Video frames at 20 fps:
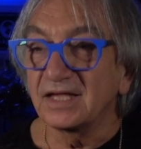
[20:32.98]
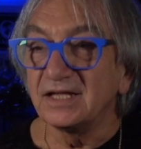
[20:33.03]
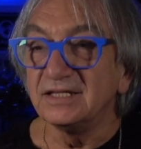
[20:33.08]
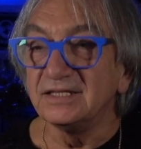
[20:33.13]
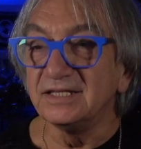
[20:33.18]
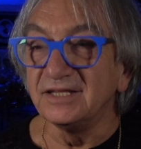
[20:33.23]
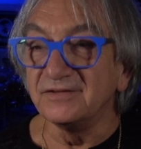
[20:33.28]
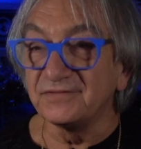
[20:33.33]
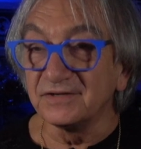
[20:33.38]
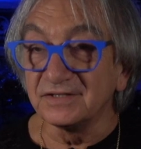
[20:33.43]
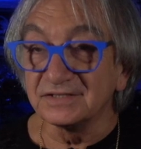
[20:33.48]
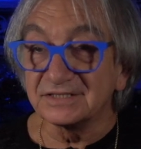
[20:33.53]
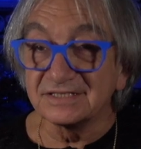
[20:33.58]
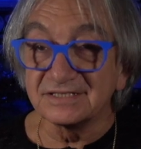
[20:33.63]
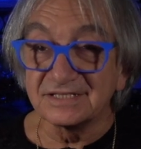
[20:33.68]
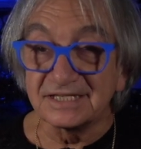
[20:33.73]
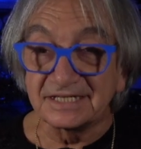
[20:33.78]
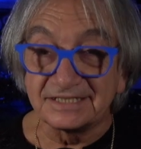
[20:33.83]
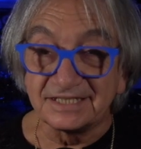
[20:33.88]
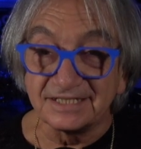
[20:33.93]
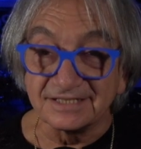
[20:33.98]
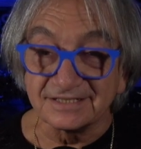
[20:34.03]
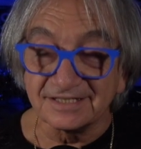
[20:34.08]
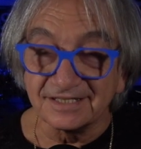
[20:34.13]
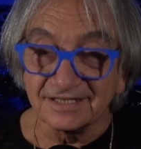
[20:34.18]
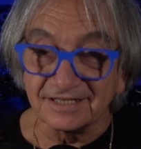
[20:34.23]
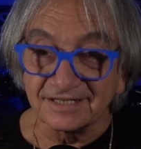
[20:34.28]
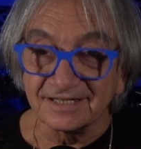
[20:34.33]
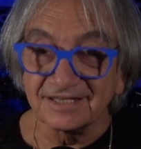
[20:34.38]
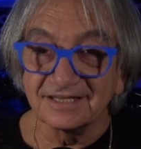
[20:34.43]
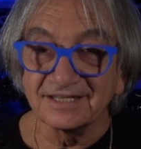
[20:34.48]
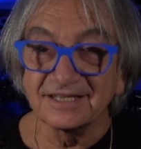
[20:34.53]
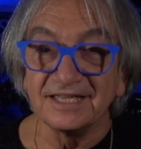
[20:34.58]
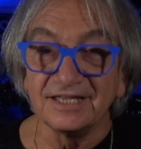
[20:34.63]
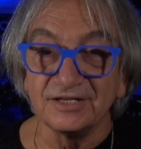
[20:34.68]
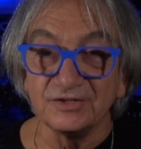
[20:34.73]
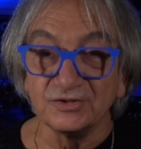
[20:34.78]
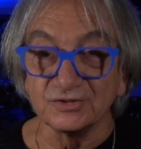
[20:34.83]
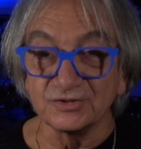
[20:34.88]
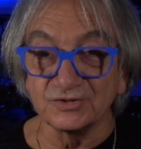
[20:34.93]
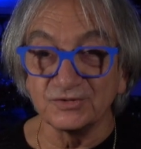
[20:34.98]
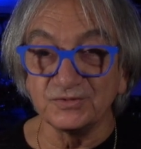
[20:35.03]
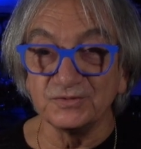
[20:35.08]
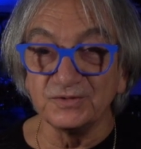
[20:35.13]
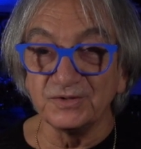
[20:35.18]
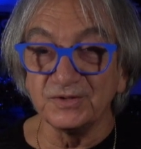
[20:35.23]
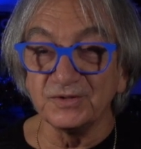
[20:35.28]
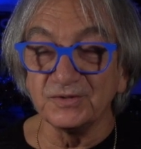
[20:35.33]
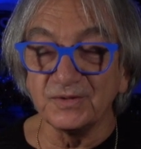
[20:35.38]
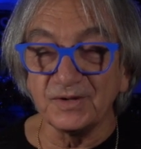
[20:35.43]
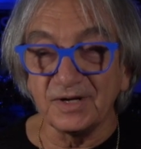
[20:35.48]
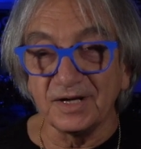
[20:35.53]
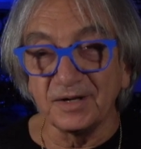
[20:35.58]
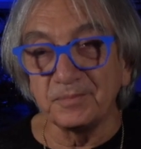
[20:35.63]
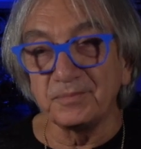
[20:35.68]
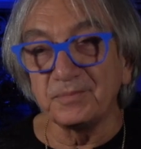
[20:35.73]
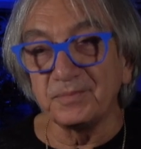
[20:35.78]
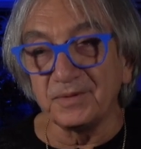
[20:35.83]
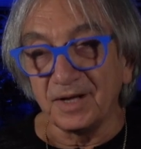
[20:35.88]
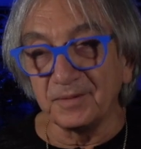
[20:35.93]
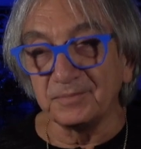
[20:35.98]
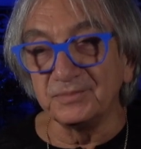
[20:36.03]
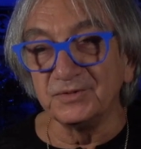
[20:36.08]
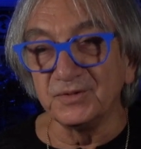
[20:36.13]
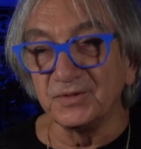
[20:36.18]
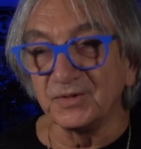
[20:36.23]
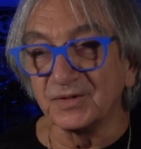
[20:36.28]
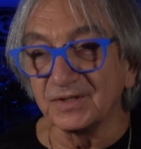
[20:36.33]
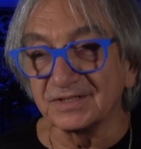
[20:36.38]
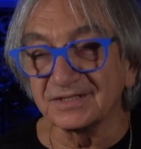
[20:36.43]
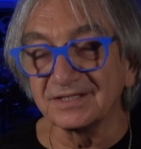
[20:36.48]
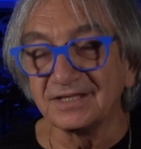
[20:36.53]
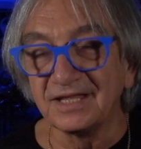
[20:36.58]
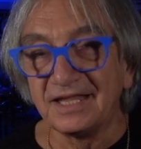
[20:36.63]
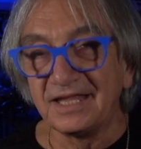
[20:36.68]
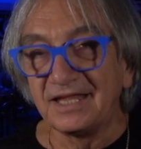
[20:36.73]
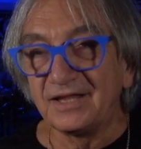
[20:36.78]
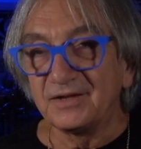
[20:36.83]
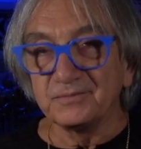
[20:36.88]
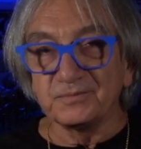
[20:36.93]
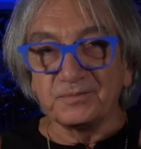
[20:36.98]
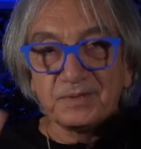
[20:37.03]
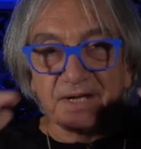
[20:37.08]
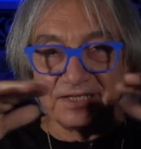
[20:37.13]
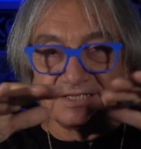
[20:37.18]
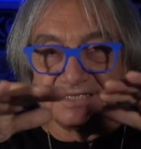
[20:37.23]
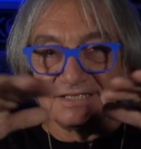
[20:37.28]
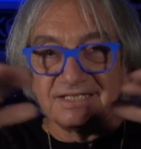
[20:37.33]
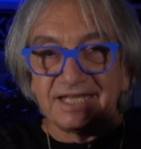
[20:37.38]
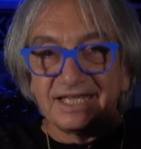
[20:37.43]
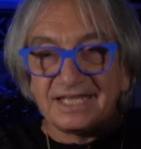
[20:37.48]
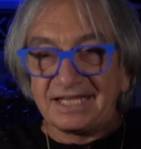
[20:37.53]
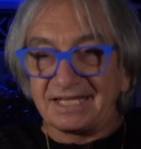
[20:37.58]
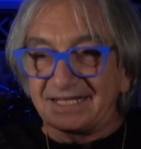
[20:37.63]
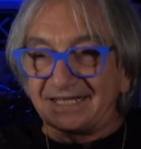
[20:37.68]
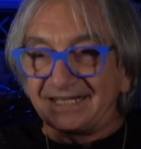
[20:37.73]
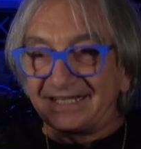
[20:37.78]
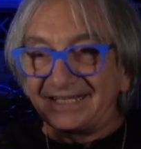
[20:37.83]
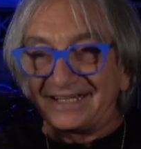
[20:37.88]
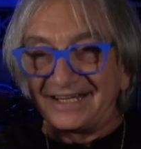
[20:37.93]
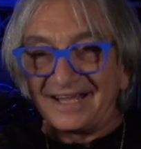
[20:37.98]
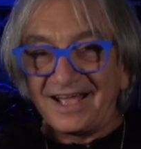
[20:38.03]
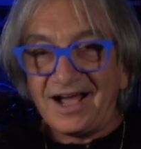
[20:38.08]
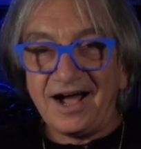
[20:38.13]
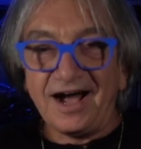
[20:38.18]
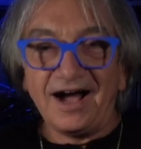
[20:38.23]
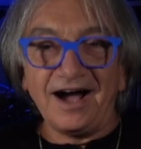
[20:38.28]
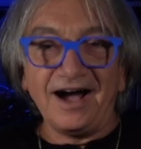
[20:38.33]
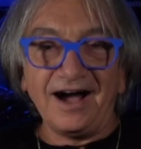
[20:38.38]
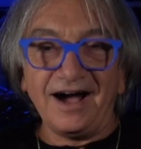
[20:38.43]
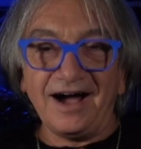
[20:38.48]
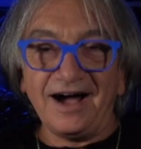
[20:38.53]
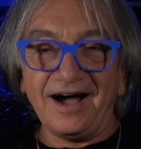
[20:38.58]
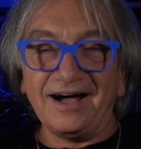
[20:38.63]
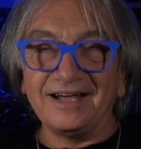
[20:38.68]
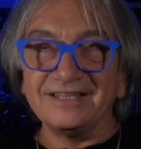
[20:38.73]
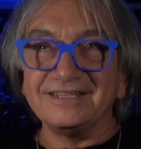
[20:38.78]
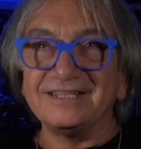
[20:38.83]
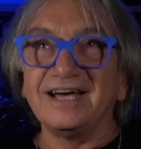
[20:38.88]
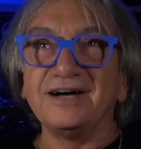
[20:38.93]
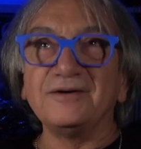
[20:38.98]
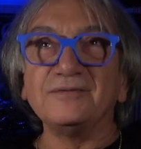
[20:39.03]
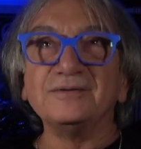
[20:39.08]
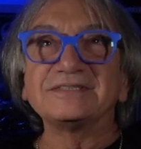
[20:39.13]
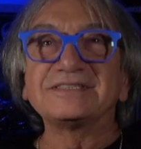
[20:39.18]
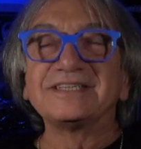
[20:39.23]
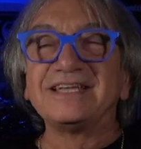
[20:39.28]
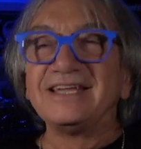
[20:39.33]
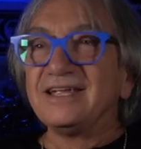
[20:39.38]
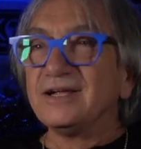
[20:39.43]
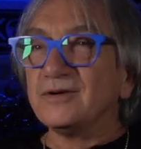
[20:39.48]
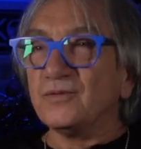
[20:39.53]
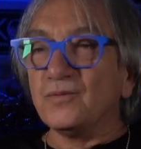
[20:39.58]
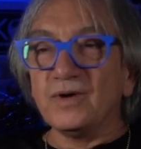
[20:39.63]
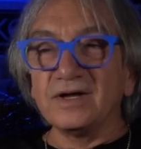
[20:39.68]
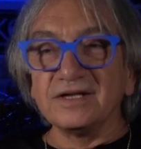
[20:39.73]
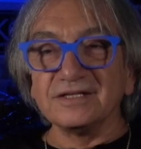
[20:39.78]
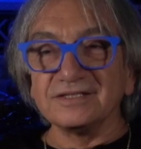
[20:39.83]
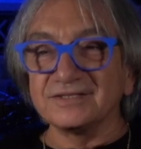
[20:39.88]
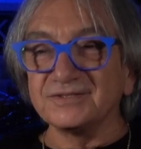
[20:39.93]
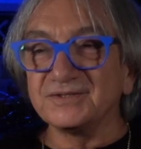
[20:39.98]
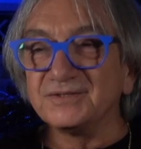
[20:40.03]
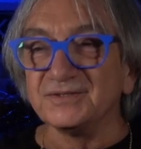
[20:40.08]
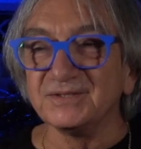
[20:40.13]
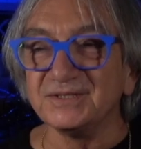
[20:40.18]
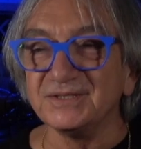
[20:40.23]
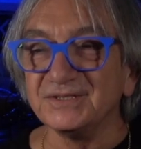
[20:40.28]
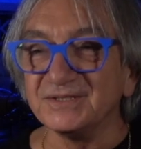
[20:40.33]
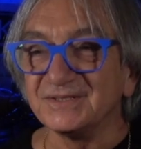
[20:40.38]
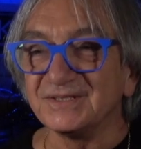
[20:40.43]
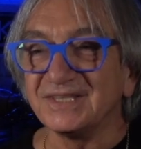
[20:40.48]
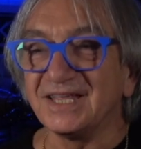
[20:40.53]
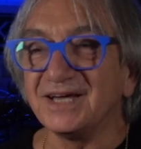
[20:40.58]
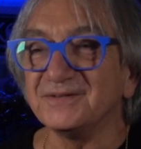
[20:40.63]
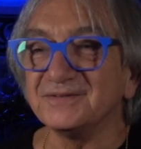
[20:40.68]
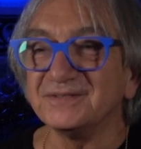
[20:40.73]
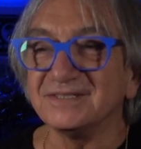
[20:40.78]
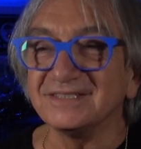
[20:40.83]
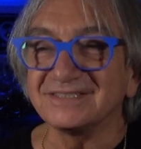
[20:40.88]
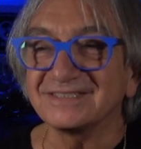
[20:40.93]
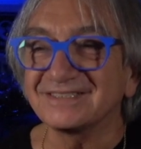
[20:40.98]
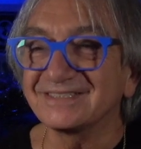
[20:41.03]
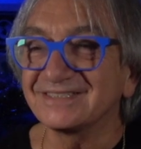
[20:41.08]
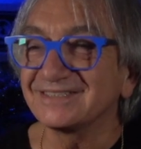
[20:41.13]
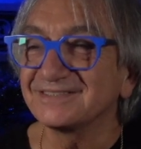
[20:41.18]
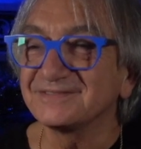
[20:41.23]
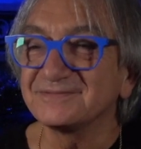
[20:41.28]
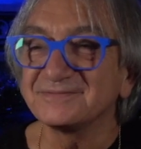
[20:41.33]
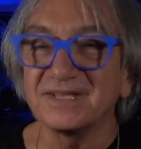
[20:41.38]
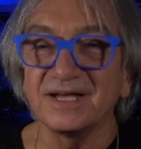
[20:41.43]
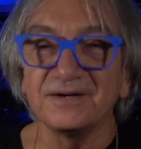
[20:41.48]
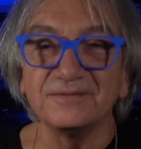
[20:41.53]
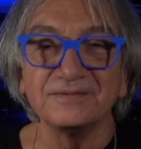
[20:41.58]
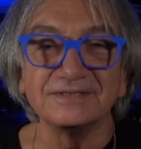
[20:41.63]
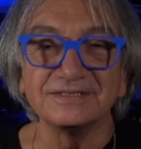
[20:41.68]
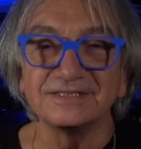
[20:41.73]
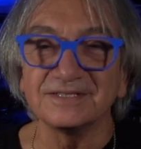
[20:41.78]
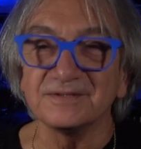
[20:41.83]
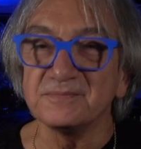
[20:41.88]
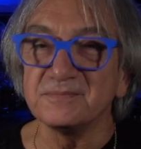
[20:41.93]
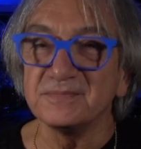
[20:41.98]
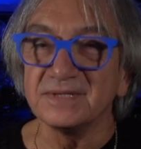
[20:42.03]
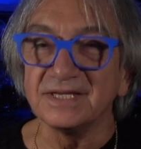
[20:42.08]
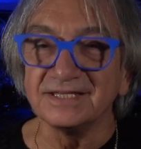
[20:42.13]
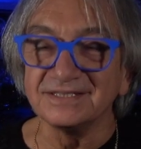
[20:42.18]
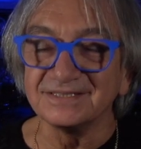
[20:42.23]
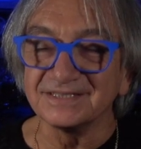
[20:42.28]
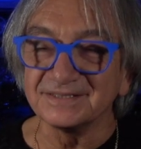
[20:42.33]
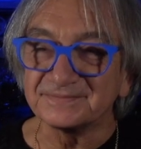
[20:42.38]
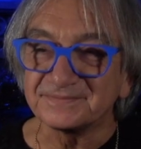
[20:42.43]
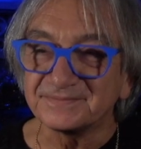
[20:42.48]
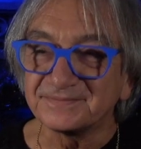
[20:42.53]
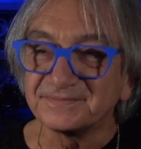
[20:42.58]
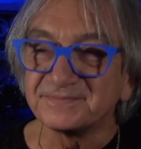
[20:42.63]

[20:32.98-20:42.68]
Les Fantasies Classiques in your studio yeah. up up north by the yes, lake. Yes. Ah, mm -hmm. that was what a studio that was. That was amazing.